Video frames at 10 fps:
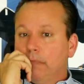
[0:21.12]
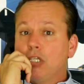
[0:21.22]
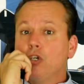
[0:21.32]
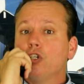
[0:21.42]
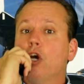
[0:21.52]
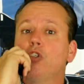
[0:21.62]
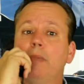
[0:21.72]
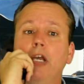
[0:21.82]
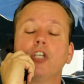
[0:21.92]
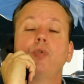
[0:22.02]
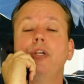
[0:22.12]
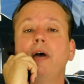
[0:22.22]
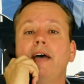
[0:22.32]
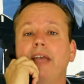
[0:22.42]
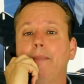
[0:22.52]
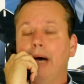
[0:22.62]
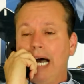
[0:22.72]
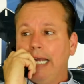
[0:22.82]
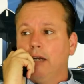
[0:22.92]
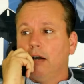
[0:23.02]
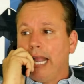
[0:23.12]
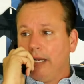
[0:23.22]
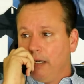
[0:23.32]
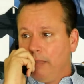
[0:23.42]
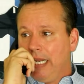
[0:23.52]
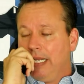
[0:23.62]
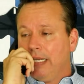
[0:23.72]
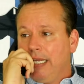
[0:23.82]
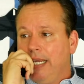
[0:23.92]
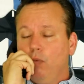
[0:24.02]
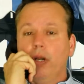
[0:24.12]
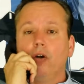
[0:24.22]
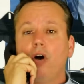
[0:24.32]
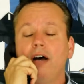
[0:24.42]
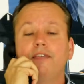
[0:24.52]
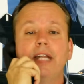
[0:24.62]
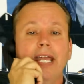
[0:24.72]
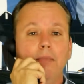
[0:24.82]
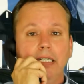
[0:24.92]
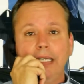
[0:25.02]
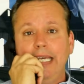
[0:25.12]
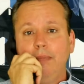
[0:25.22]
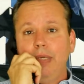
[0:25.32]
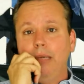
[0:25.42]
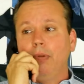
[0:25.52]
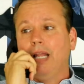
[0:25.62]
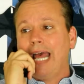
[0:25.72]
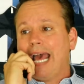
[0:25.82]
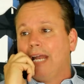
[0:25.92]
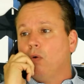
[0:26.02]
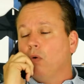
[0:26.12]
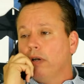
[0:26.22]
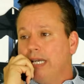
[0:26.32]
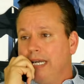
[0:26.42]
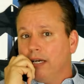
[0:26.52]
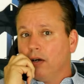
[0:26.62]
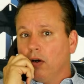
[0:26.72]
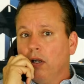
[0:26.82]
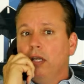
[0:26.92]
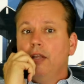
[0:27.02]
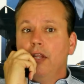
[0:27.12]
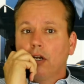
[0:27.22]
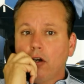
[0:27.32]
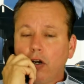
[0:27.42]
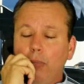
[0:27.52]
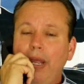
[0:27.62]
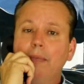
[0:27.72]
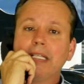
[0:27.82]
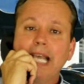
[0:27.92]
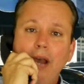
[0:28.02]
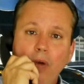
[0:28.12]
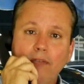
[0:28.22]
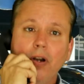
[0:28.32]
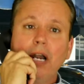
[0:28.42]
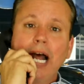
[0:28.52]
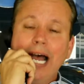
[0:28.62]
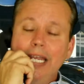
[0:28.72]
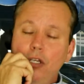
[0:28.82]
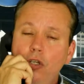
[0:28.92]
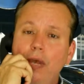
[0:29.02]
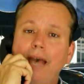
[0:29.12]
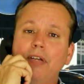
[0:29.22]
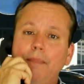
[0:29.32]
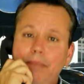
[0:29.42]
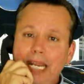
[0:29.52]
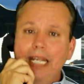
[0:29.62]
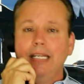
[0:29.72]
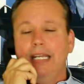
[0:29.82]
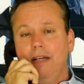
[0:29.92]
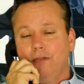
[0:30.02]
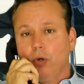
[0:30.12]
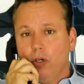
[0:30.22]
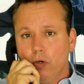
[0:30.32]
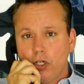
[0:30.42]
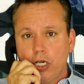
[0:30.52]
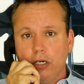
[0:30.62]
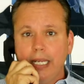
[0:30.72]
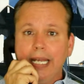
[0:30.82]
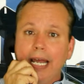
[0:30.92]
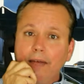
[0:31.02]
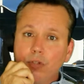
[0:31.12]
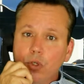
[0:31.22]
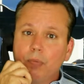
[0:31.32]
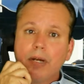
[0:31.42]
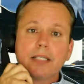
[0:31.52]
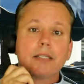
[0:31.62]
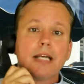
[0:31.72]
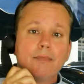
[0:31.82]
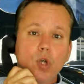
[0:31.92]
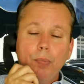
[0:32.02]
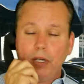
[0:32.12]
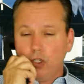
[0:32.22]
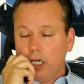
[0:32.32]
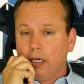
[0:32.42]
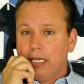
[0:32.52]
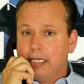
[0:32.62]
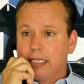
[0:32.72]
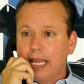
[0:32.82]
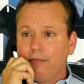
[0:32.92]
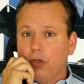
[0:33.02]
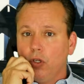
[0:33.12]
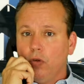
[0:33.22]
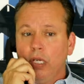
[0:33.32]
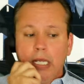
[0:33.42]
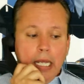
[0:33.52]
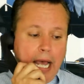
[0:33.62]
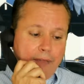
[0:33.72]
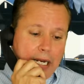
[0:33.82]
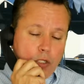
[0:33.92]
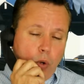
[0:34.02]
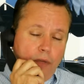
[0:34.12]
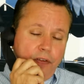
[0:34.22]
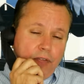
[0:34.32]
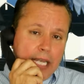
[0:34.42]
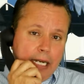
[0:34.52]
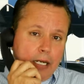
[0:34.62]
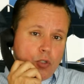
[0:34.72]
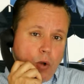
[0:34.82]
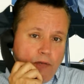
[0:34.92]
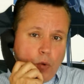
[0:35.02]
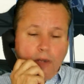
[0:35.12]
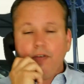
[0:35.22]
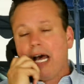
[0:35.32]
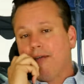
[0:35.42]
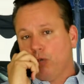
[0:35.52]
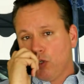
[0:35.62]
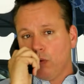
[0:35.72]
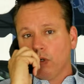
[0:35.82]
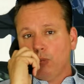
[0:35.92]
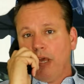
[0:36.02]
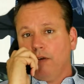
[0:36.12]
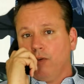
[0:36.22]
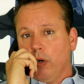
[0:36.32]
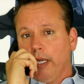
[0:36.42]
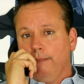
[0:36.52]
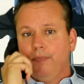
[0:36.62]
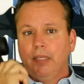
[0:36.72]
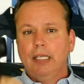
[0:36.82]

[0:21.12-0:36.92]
Mr. Jones, because we do have a buyer and an immediate need, we are often able to keep people at or near their current payments. However, I do have an immediate need for your Cherokee, and I have two appraisal times open on Cherokees this afternoon. I've got a 1215 and a 1245. Which one works better for you?